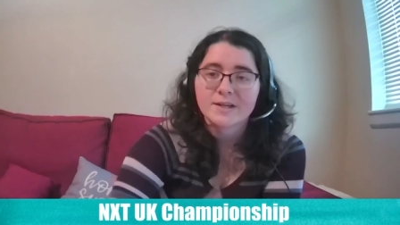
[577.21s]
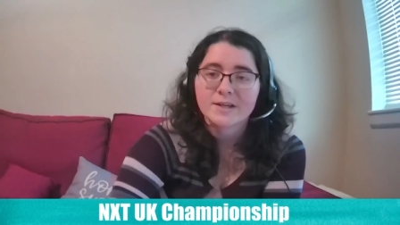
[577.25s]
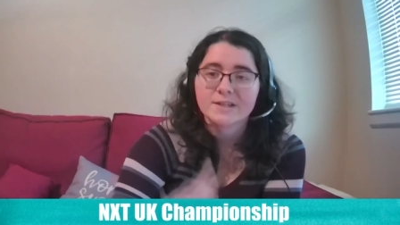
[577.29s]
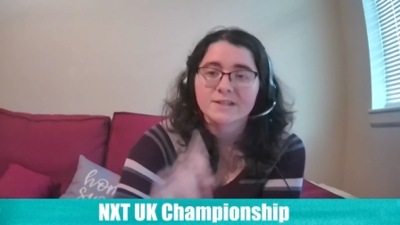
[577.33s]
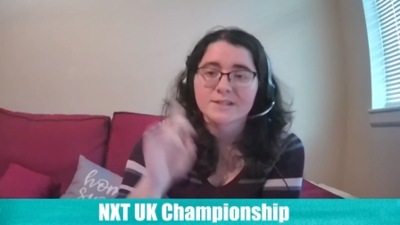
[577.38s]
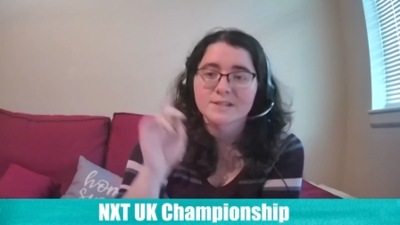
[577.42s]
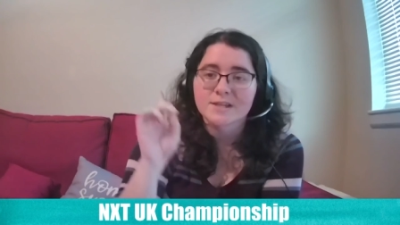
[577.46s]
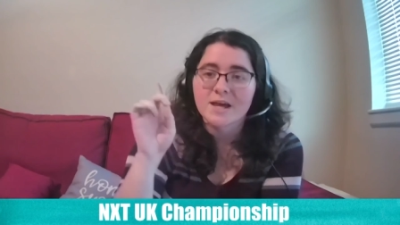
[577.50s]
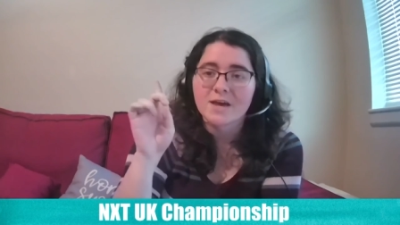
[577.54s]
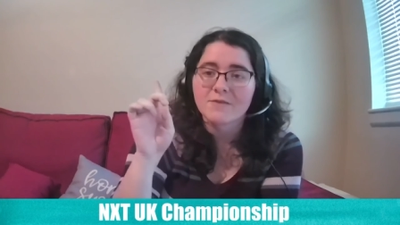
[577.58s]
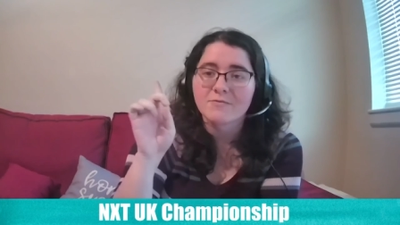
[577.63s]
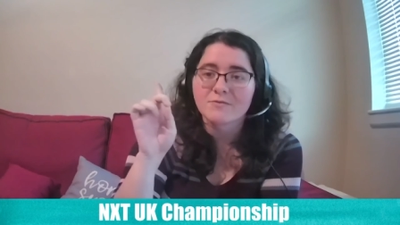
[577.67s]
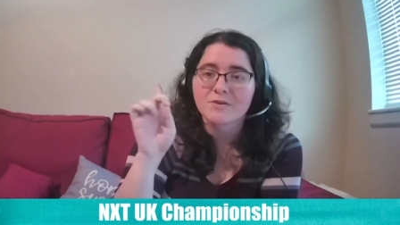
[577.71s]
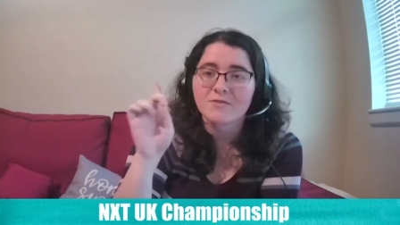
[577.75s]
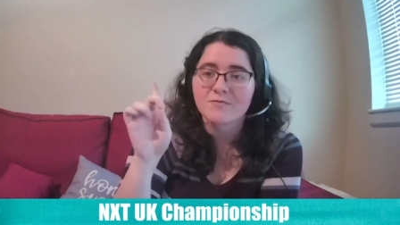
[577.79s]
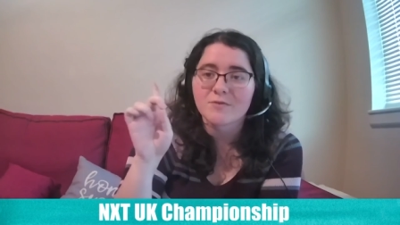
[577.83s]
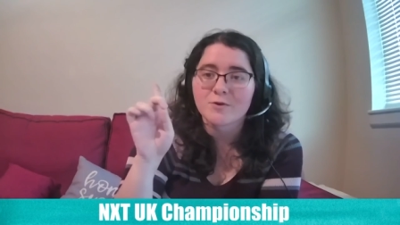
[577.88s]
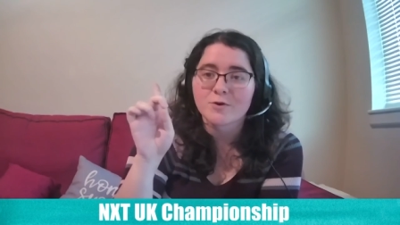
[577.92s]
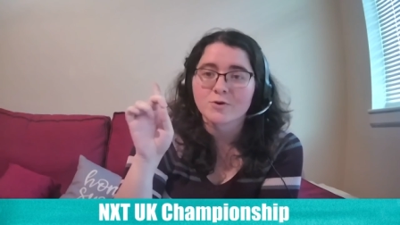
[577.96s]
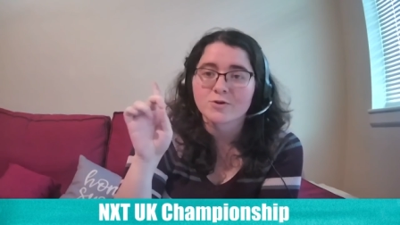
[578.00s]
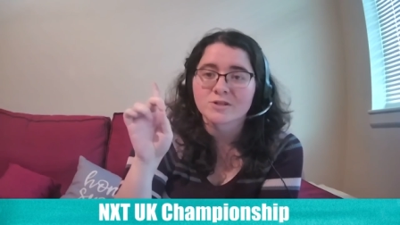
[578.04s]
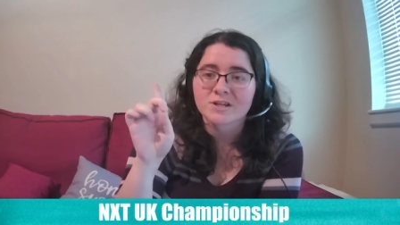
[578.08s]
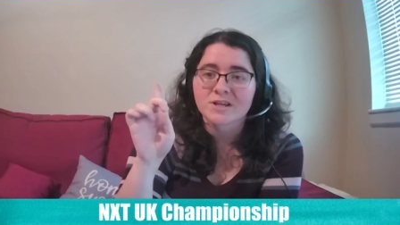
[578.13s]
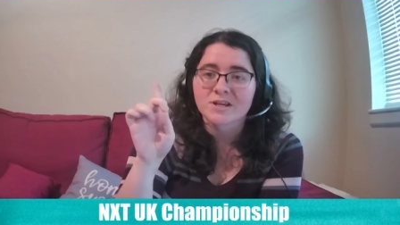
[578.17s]
Safety
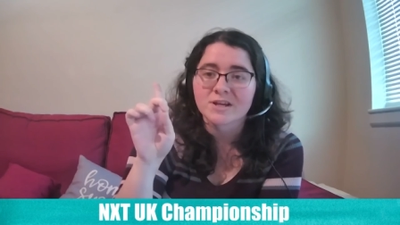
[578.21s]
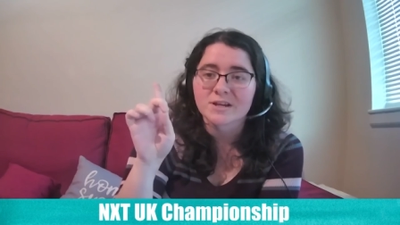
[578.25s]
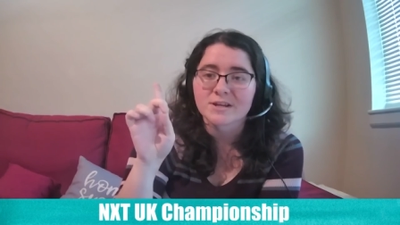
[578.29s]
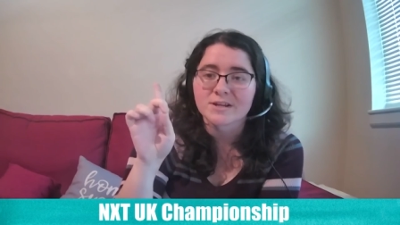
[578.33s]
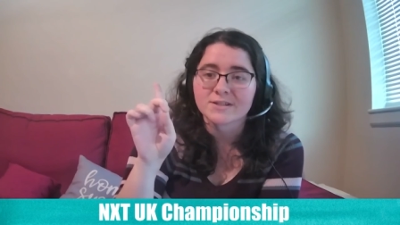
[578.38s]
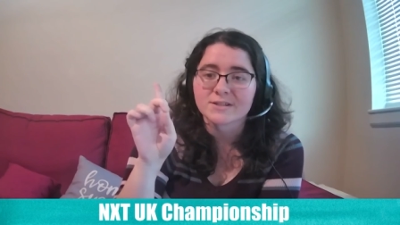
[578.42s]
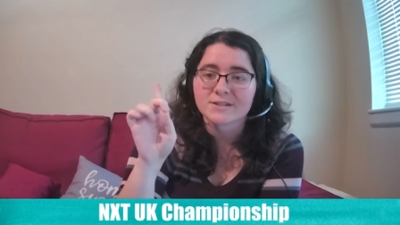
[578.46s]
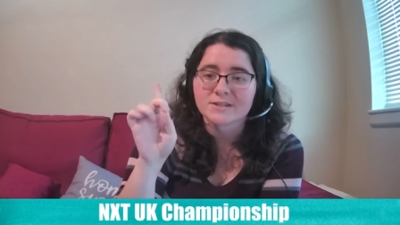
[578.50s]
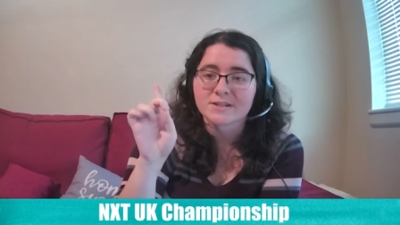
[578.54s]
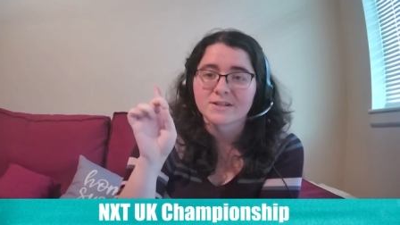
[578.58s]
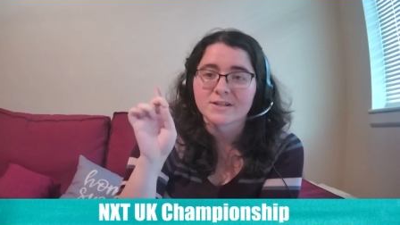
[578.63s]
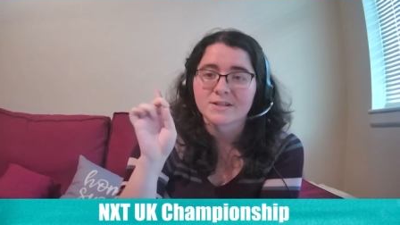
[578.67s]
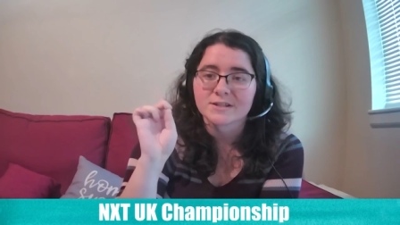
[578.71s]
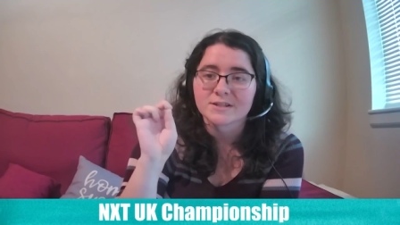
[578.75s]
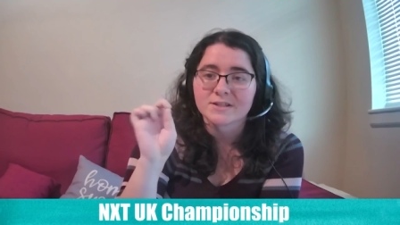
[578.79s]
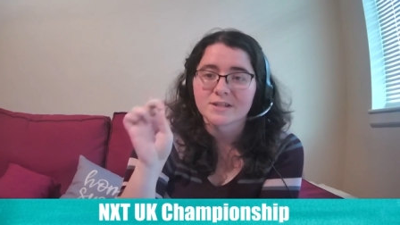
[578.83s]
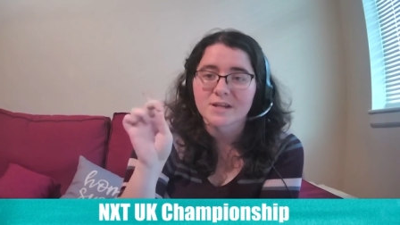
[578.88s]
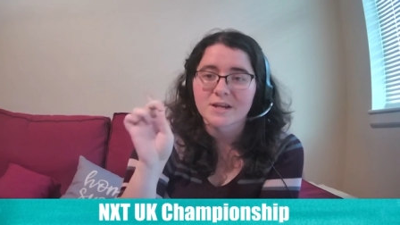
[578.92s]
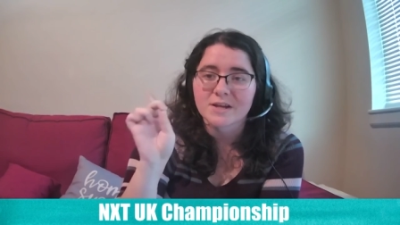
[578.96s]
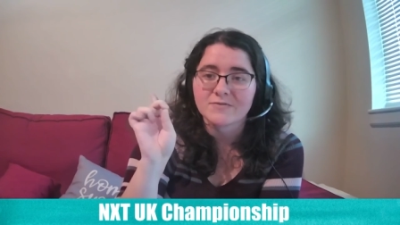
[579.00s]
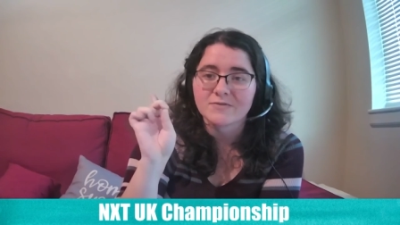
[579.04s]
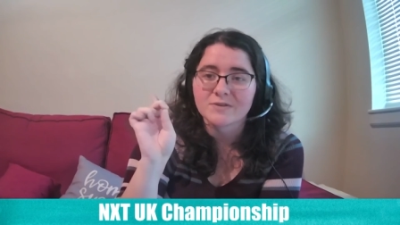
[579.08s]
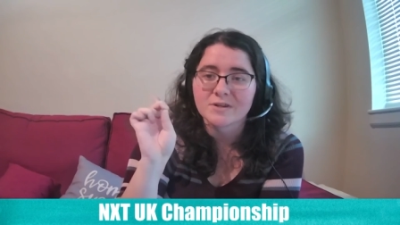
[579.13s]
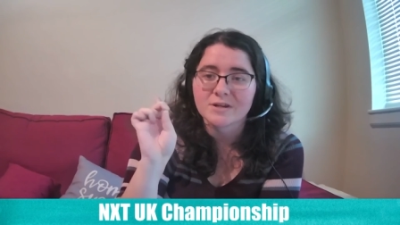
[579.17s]
first, kids.
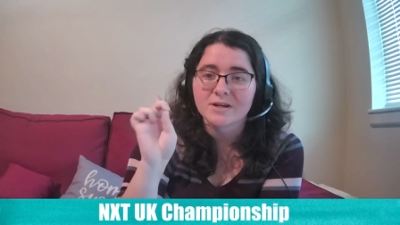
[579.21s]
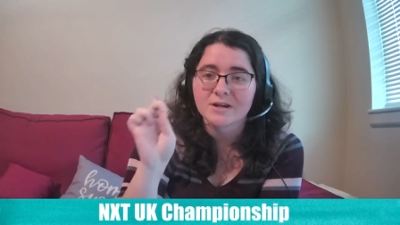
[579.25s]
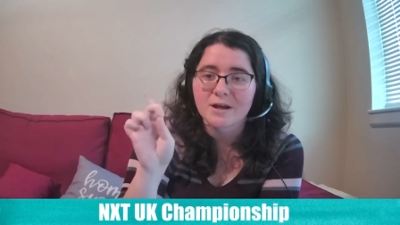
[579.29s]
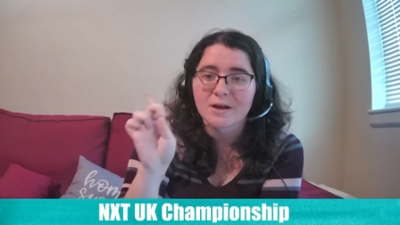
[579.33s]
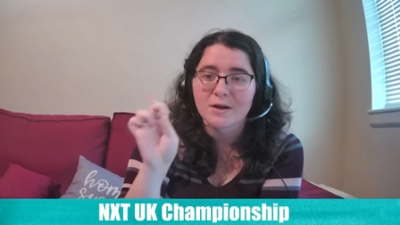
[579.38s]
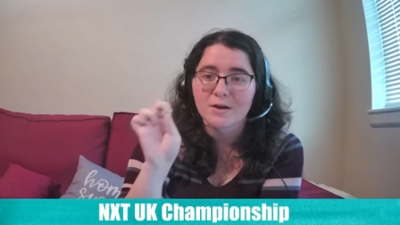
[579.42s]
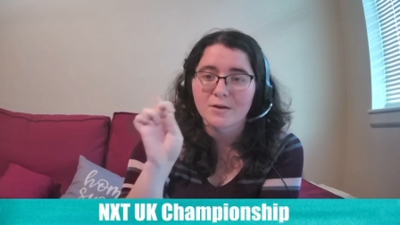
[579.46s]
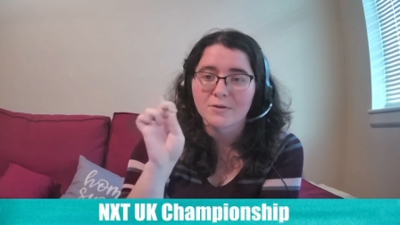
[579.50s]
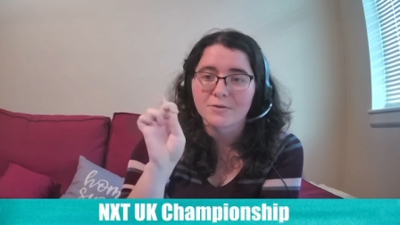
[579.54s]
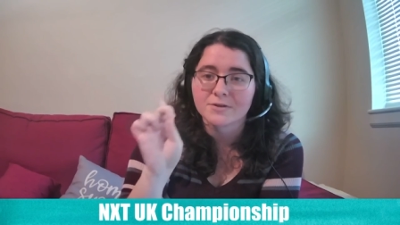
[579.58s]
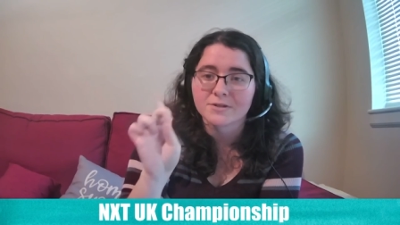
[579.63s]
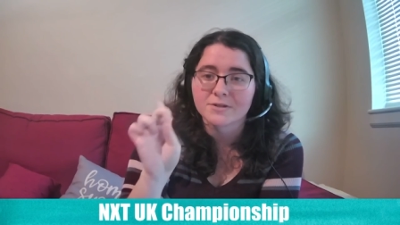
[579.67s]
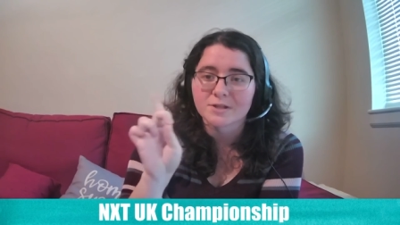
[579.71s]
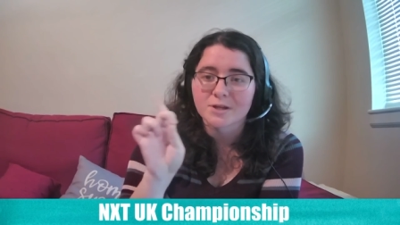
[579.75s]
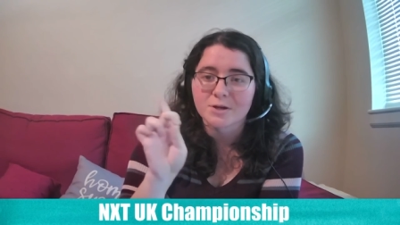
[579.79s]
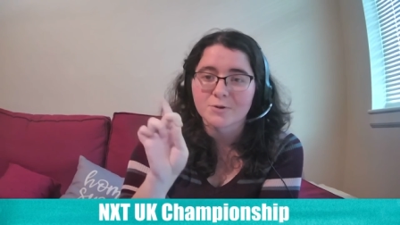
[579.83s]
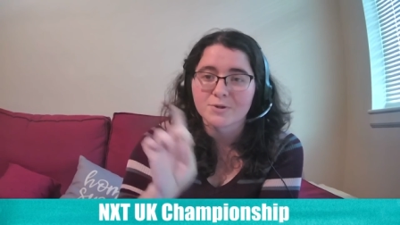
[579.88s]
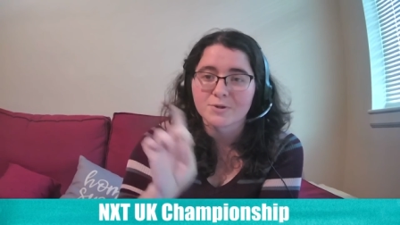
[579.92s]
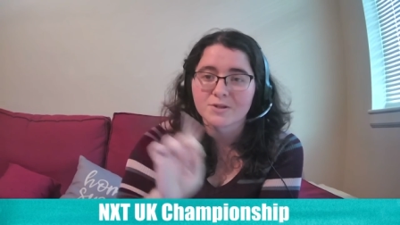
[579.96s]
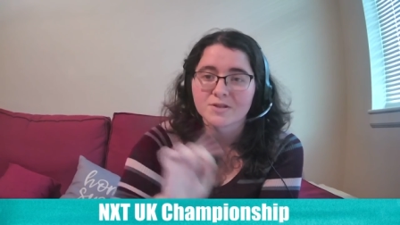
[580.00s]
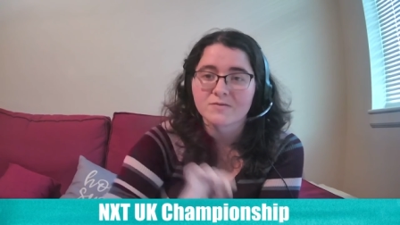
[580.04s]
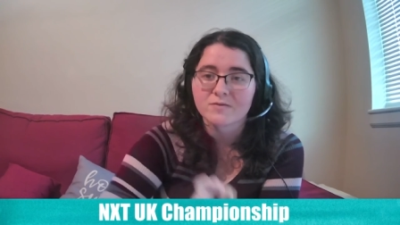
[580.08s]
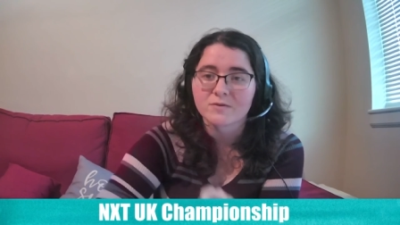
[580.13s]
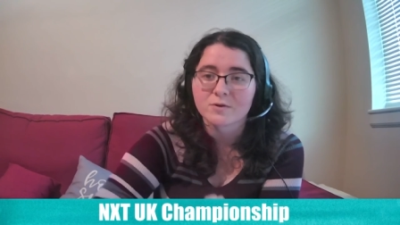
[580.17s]
Safety and health is
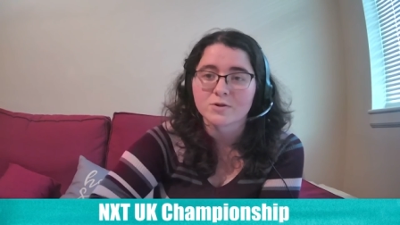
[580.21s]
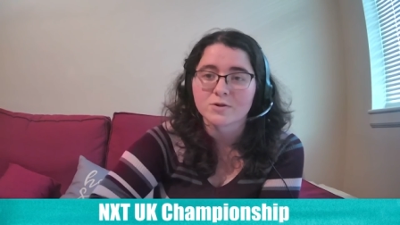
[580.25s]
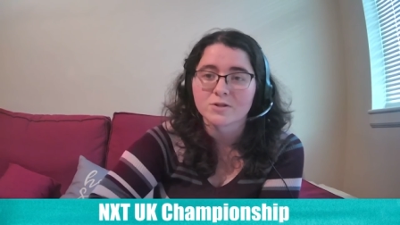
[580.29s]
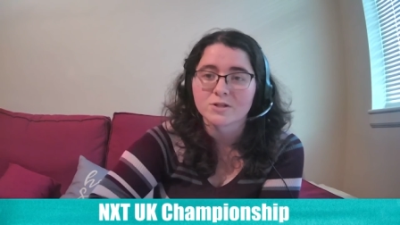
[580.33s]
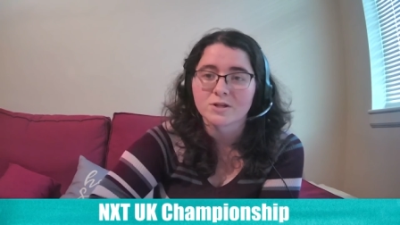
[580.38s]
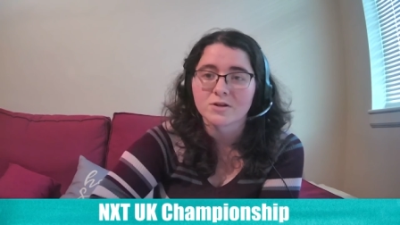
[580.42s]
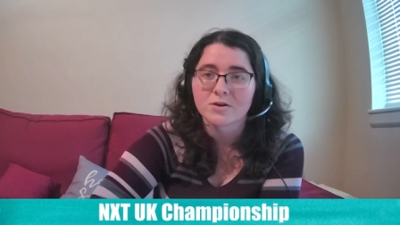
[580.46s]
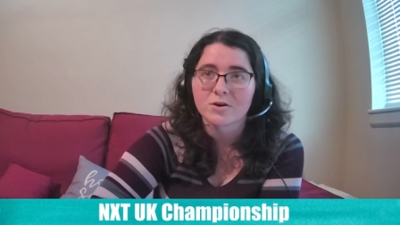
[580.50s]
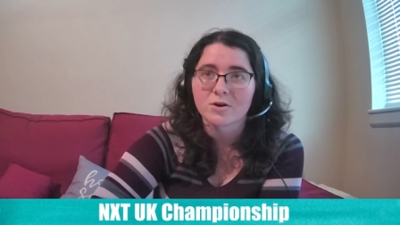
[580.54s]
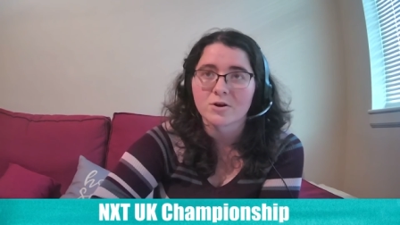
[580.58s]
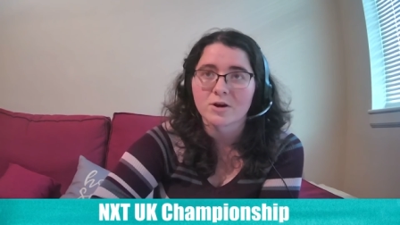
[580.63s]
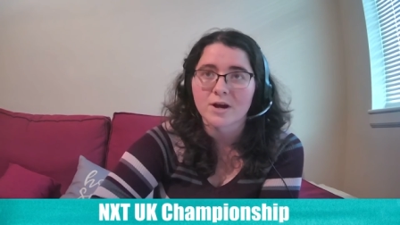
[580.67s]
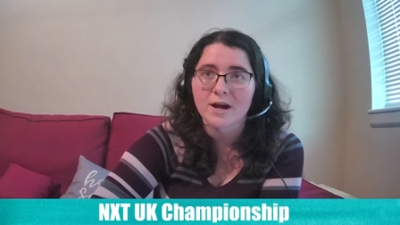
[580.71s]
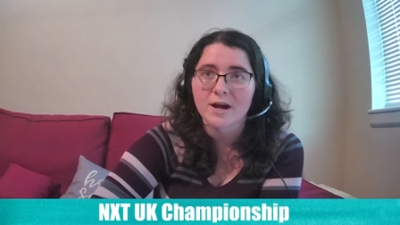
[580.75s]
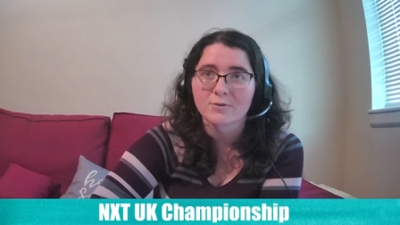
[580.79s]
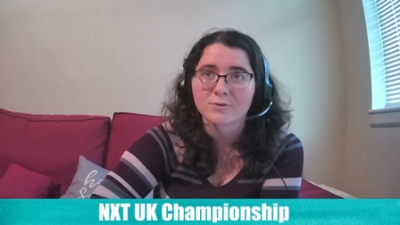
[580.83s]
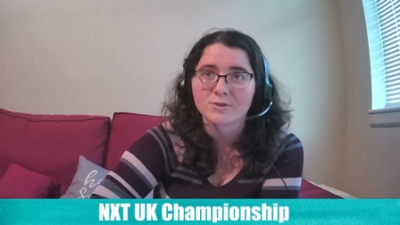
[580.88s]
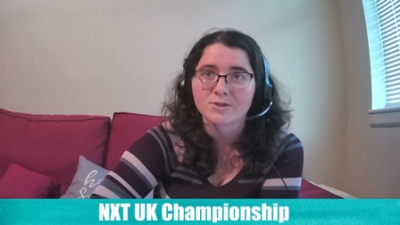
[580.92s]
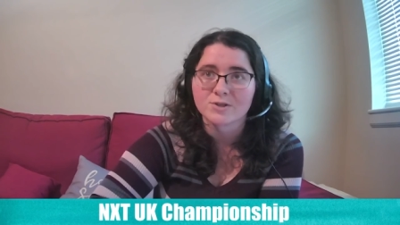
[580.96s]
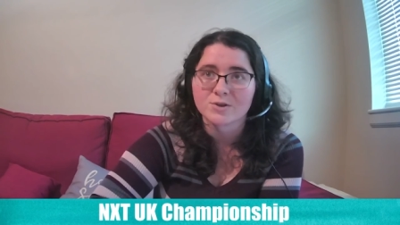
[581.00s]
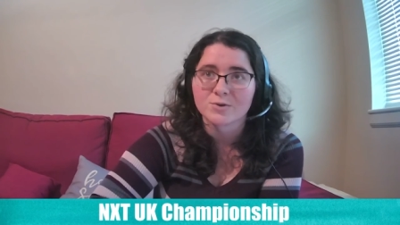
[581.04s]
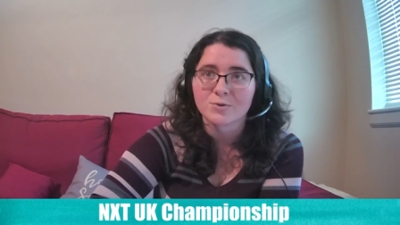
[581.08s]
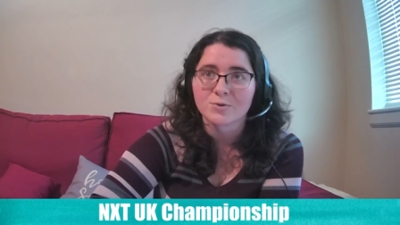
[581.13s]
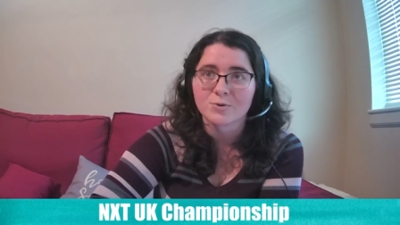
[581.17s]
always first in our household.